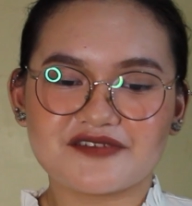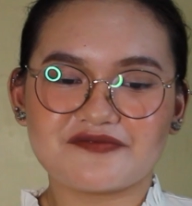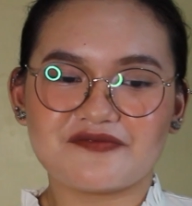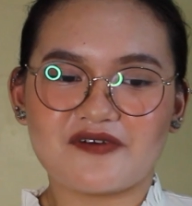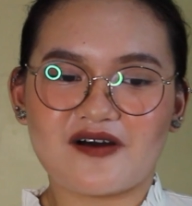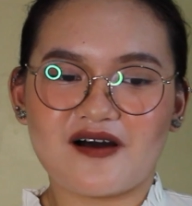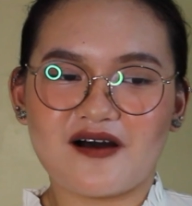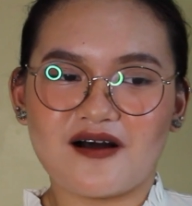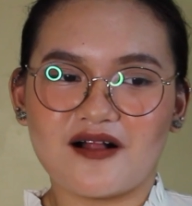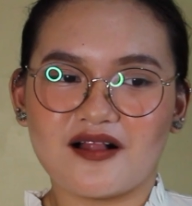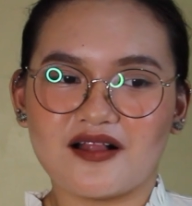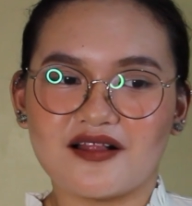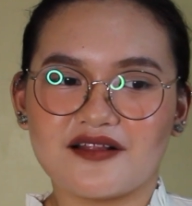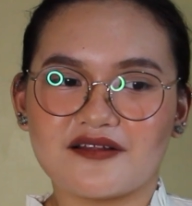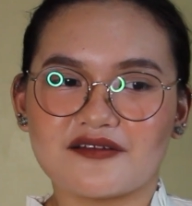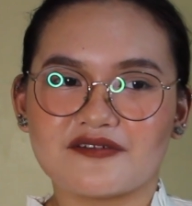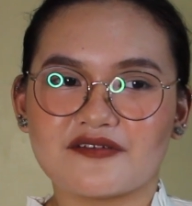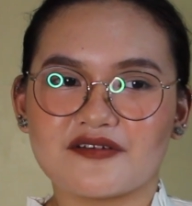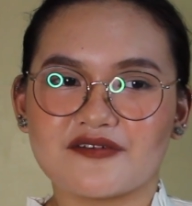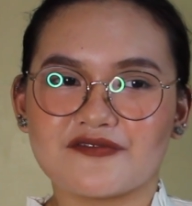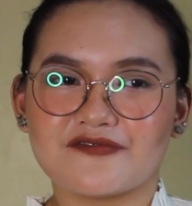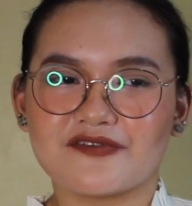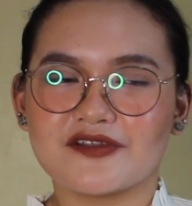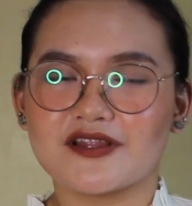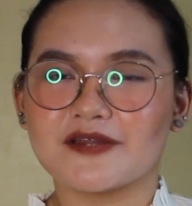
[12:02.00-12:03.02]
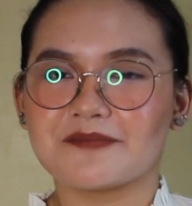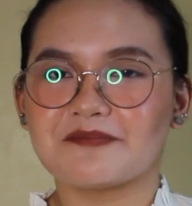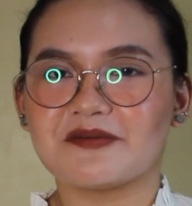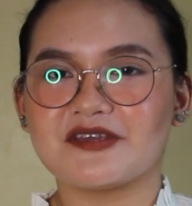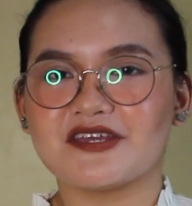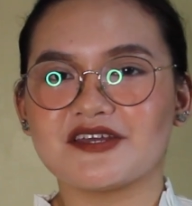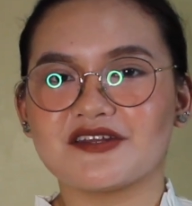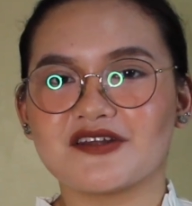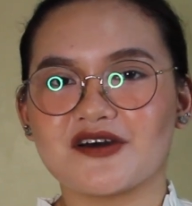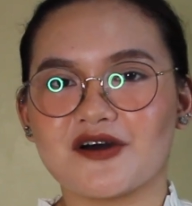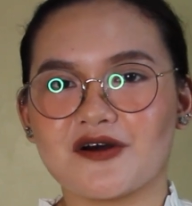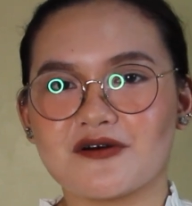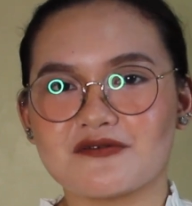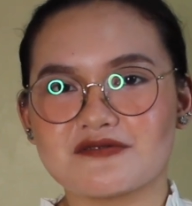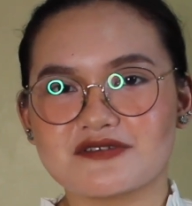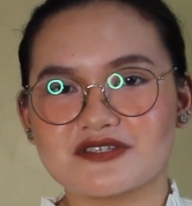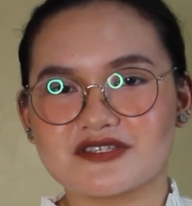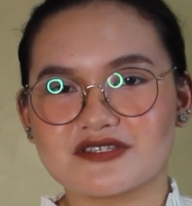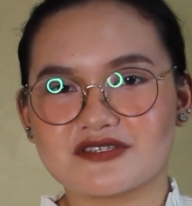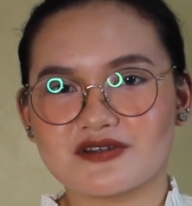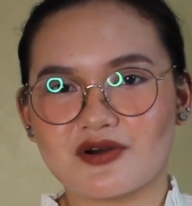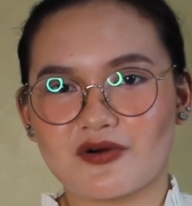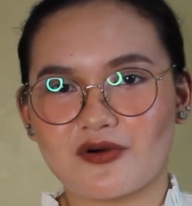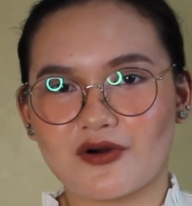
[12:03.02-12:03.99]
of all,
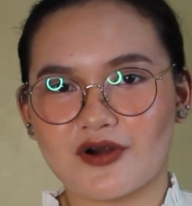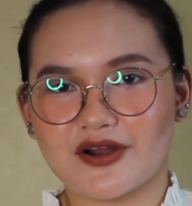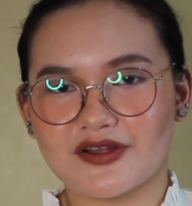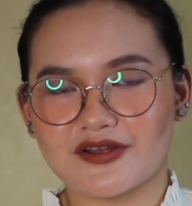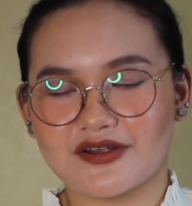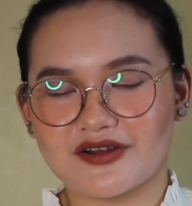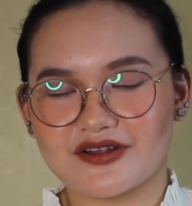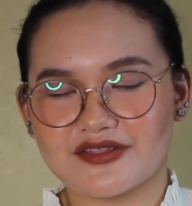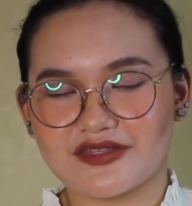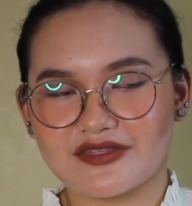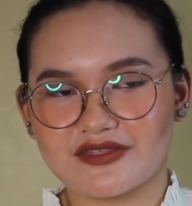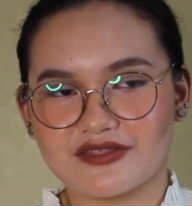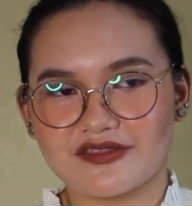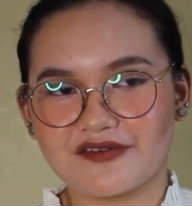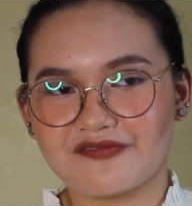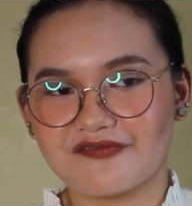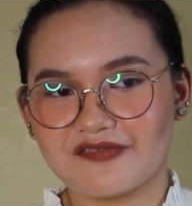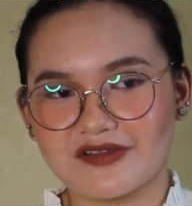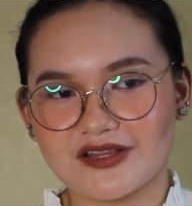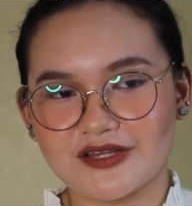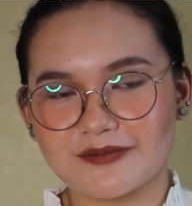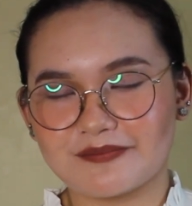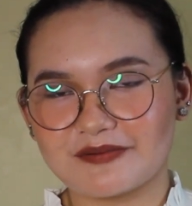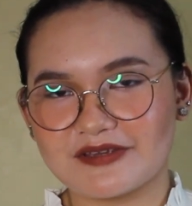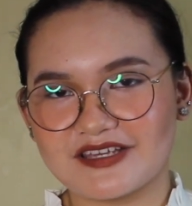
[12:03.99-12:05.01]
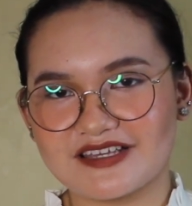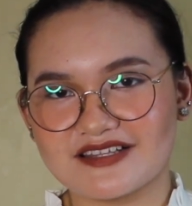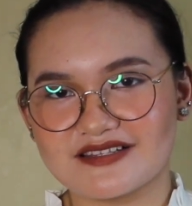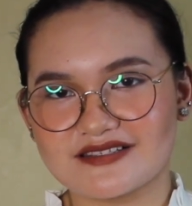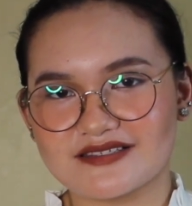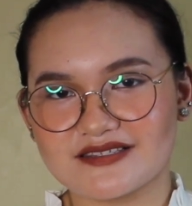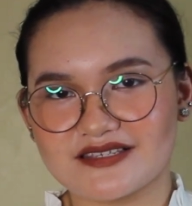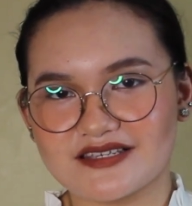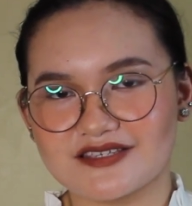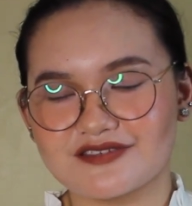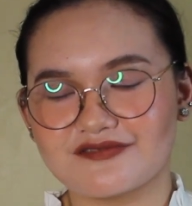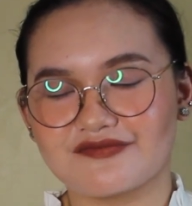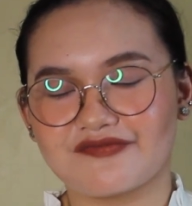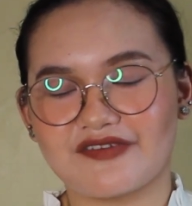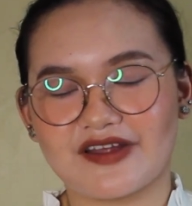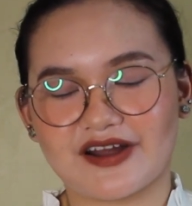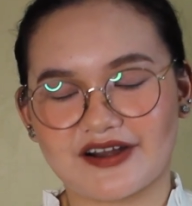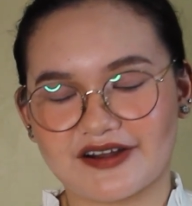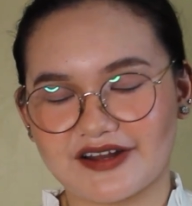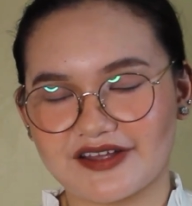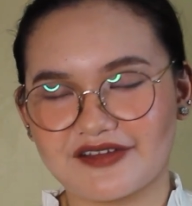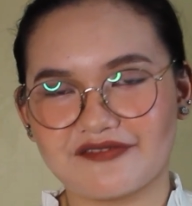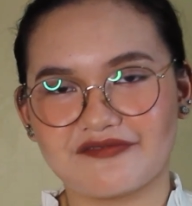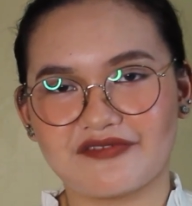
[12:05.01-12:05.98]
Filipinos, or the Philippines, is
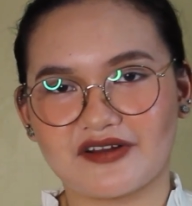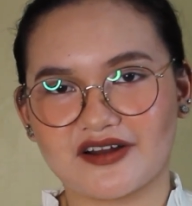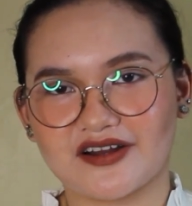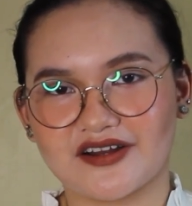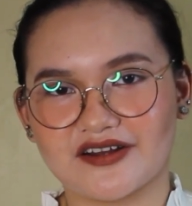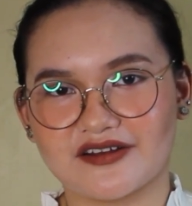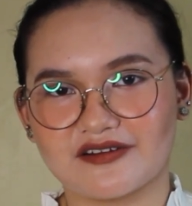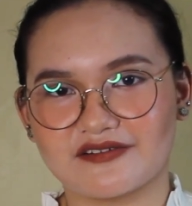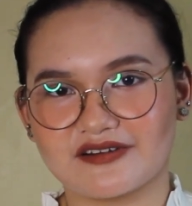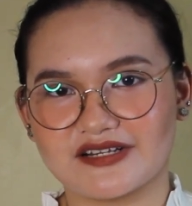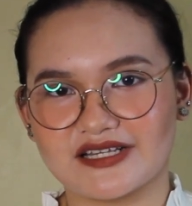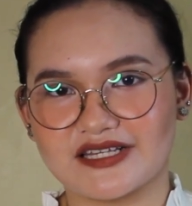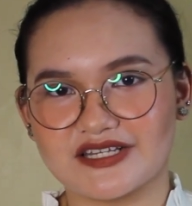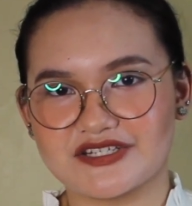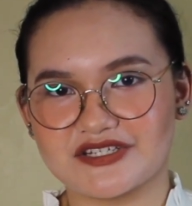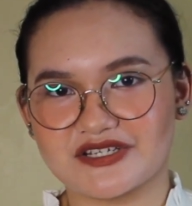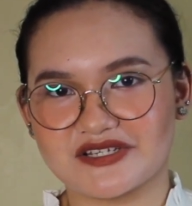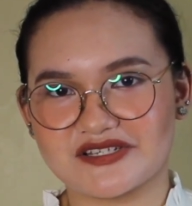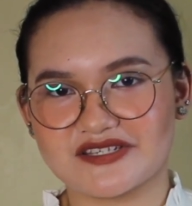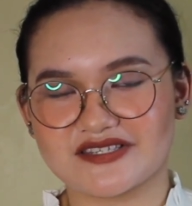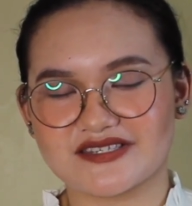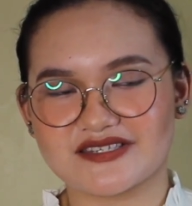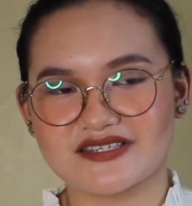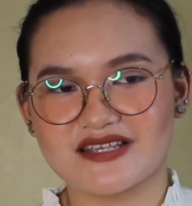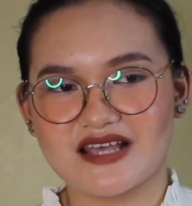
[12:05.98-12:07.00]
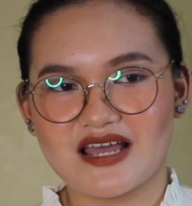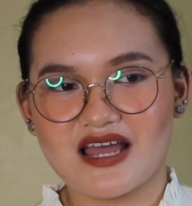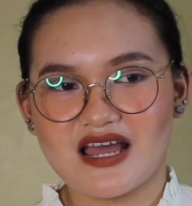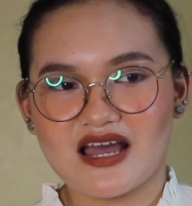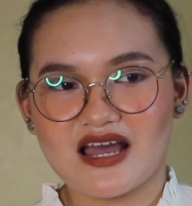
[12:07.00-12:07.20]
very, very religious.